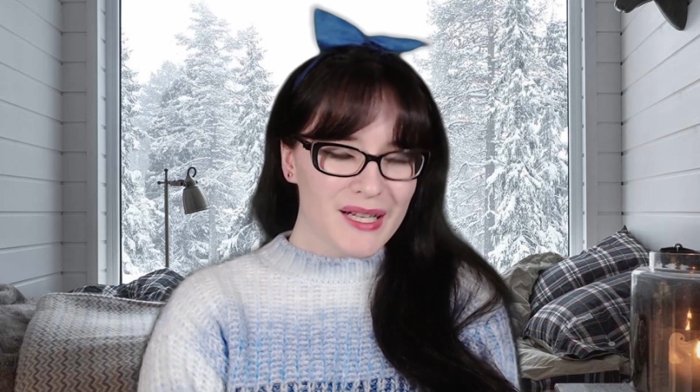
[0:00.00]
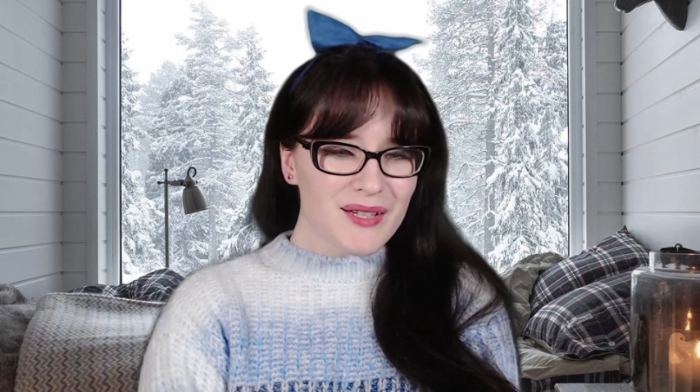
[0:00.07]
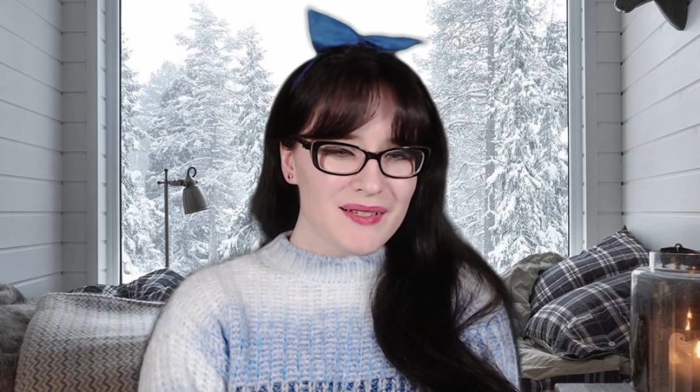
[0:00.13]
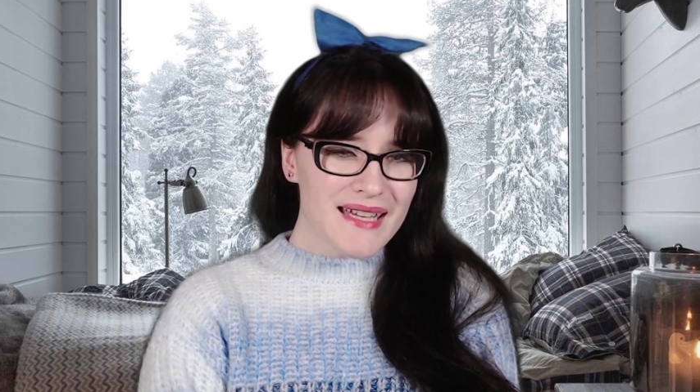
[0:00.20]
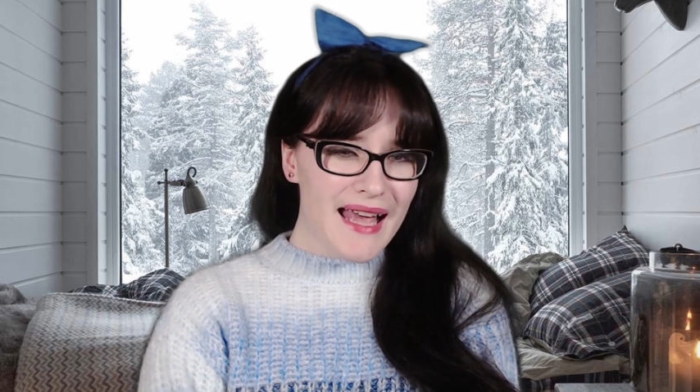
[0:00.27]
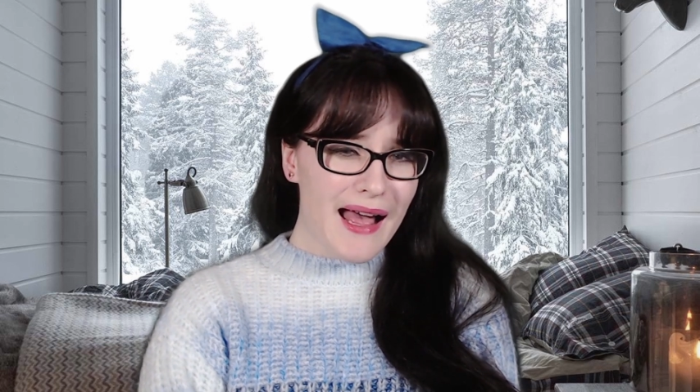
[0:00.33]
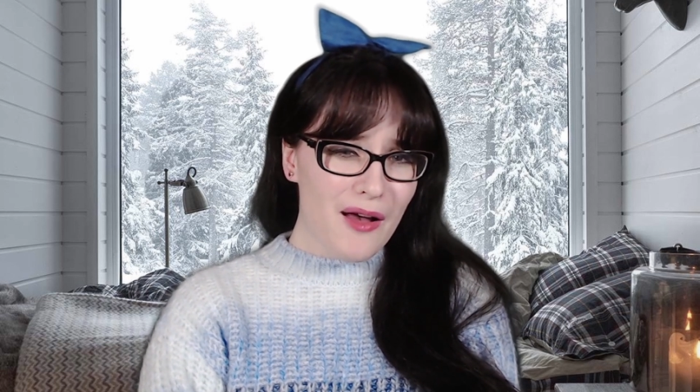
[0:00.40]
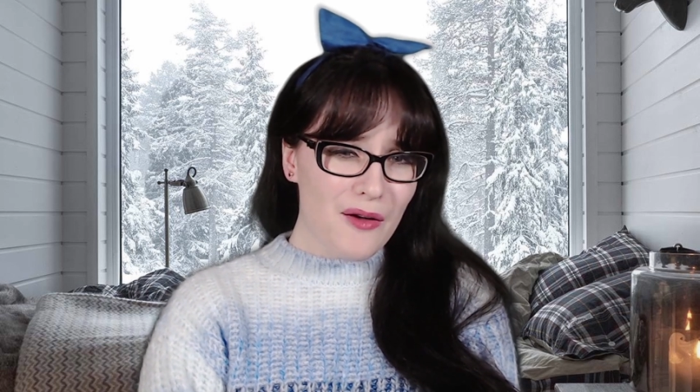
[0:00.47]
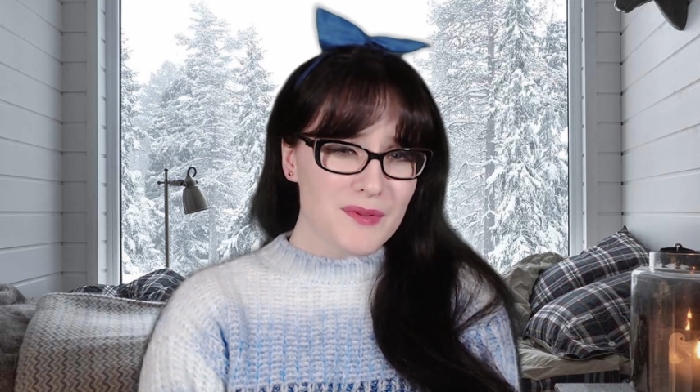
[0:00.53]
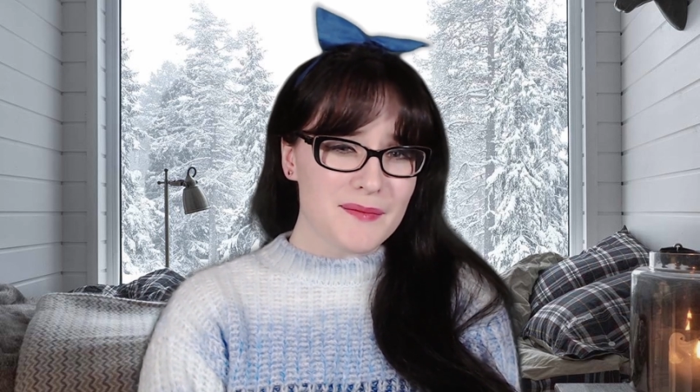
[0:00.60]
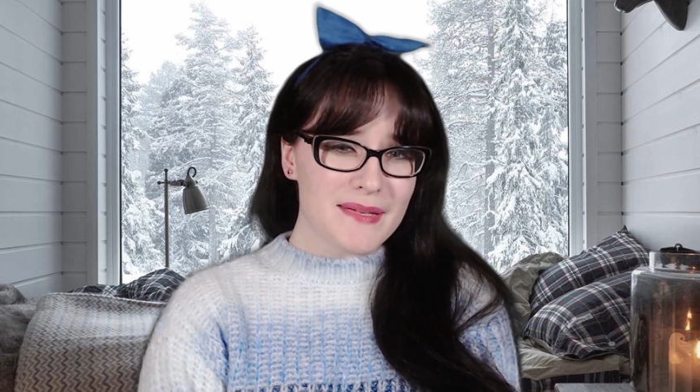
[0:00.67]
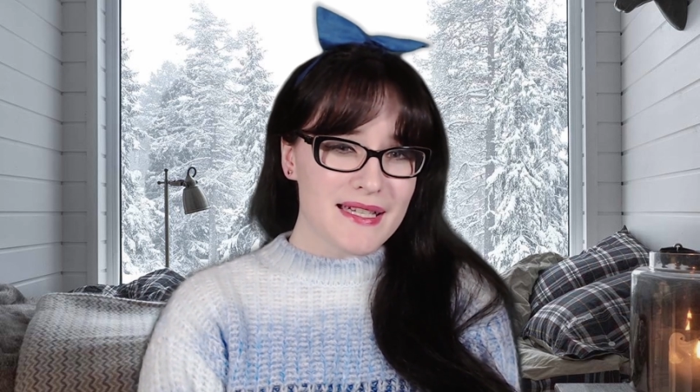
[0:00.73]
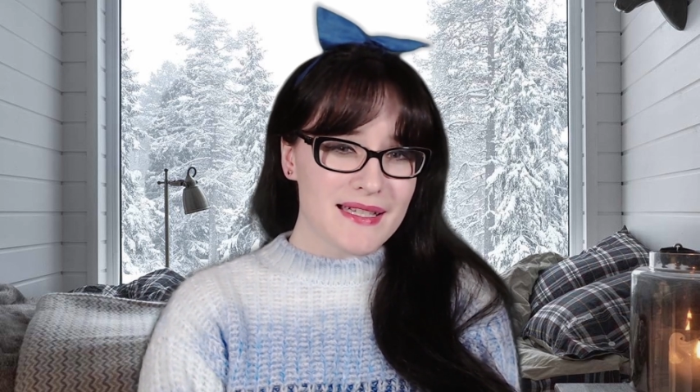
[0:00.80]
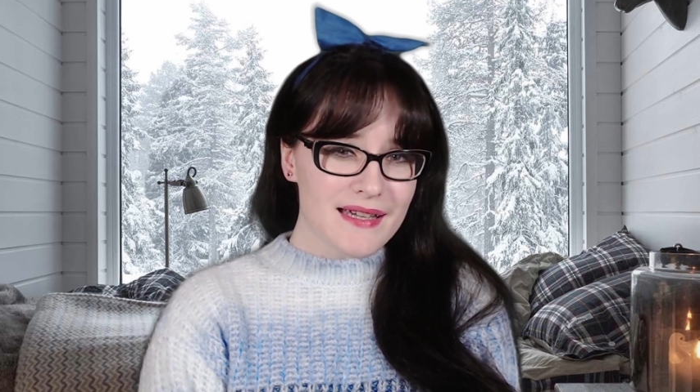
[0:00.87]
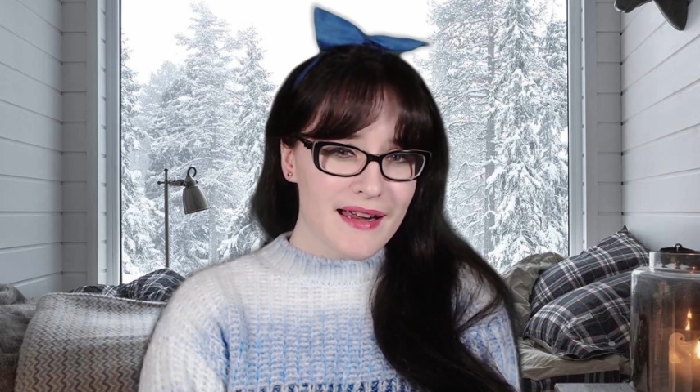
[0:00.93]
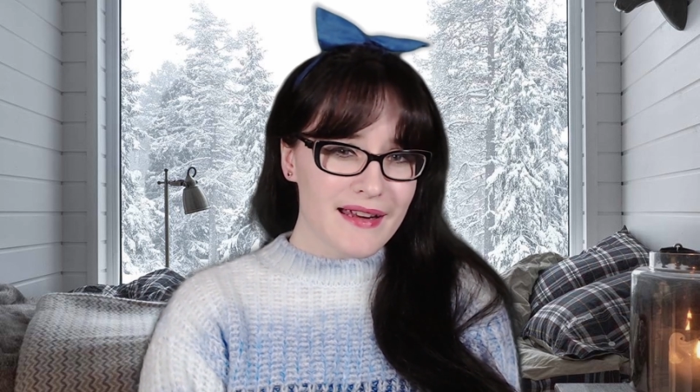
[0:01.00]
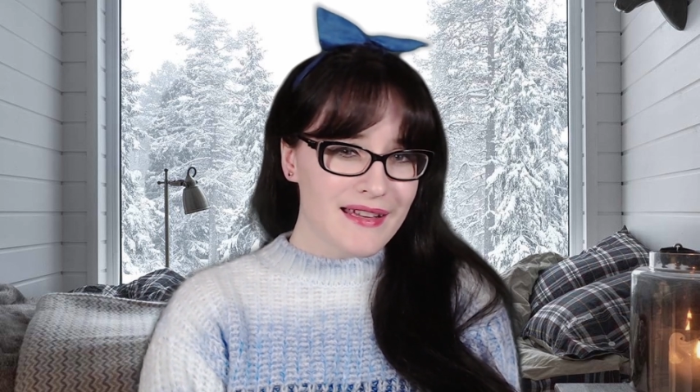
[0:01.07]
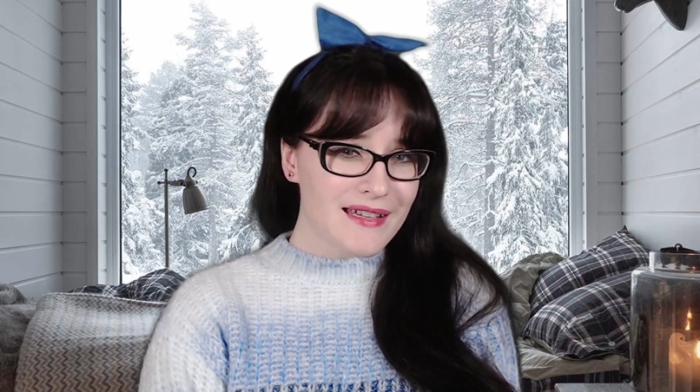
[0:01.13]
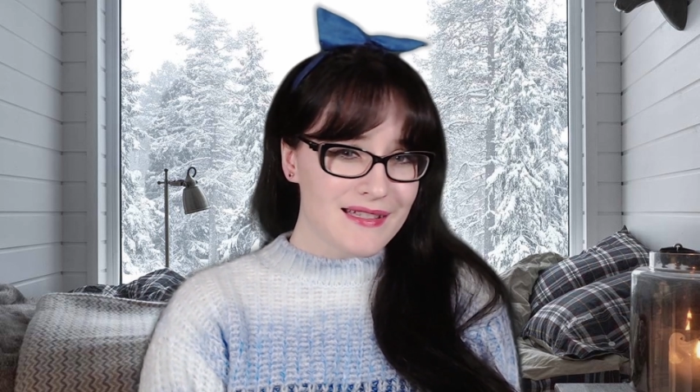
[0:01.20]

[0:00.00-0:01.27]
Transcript: because it helps me stay